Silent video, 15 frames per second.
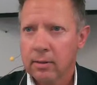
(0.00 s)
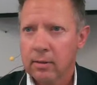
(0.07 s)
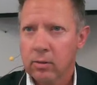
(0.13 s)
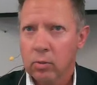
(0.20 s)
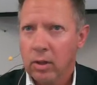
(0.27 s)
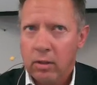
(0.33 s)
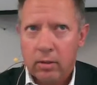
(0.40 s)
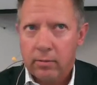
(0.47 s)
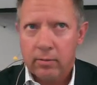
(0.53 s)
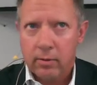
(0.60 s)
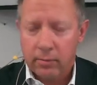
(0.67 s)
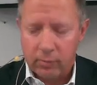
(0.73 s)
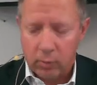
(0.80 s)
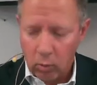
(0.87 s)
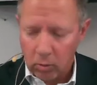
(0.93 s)
Well,
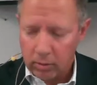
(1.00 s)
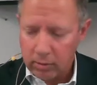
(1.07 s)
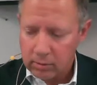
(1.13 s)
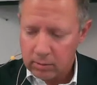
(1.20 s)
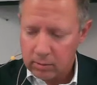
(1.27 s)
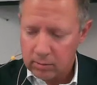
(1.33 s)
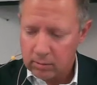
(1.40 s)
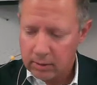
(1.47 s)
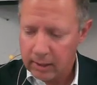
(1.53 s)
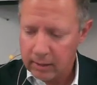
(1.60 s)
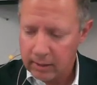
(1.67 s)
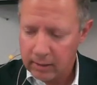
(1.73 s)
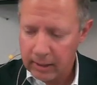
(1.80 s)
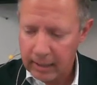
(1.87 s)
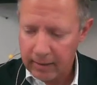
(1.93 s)
of course,
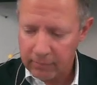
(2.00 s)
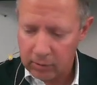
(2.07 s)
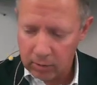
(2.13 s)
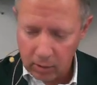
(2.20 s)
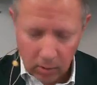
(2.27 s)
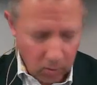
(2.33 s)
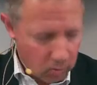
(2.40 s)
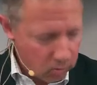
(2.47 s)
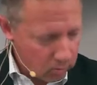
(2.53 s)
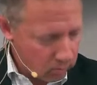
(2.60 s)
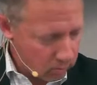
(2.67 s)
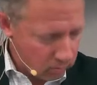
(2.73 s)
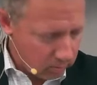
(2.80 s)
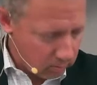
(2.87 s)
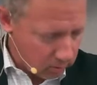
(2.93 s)
okay? They have to know
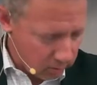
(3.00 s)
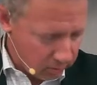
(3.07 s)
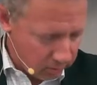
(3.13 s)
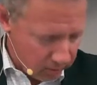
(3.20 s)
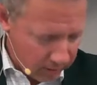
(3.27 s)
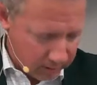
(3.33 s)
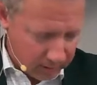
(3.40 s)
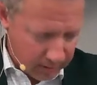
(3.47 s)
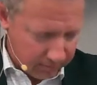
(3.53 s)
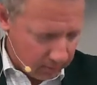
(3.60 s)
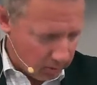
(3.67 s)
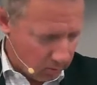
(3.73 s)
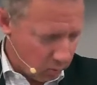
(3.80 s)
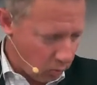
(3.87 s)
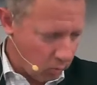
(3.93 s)
certain things. They have to
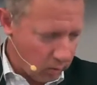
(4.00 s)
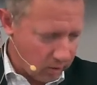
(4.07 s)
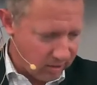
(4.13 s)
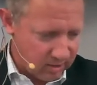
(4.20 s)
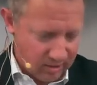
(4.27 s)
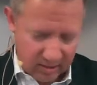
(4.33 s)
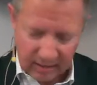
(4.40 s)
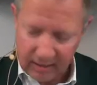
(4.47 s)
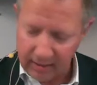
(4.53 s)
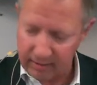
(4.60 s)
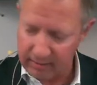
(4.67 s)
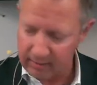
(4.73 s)
know, well, what is sin,